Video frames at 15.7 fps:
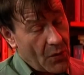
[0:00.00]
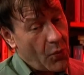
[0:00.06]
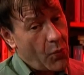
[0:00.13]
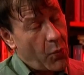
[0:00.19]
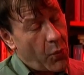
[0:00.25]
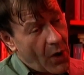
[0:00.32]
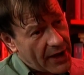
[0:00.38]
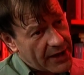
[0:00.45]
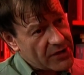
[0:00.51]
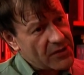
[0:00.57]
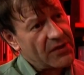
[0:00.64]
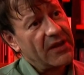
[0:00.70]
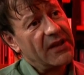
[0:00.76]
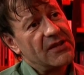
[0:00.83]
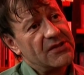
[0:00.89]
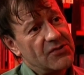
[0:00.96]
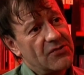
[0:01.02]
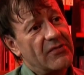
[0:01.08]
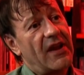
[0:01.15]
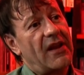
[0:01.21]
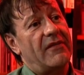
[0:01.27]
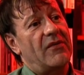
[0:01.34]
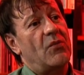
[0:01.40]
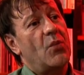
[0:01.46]
Why do you think it's still
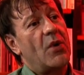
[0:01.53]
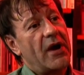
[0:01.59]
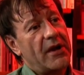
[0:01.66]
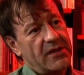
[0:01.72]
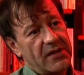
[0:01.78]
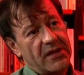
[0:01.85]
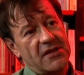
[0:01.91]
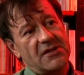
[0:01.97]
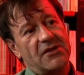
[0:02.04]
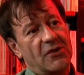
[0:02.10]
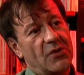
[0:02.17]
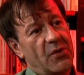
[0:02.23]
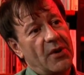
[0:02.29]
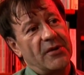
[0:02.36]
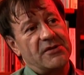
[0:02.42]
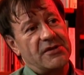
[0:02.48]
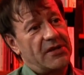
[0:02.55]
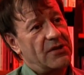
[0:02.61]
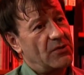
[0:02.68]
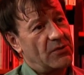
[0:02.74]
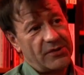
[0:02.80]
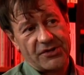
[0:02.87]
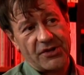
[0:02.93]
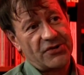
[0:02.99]
relevant? Why do you think it's still quoted in all
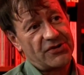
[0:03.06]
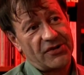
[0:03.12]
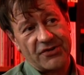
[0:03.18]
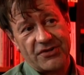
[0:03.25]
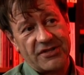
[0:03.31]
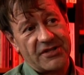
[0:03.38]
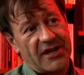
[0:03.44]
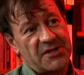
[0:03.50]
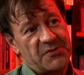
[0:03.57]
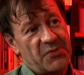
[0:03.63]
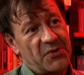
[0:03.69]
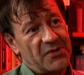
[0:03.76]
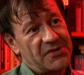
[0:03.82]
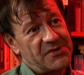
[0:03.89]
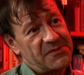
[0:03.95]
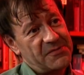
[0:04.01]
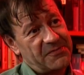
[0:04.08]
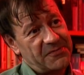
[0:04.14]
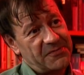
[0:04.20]
the sociology textbooks?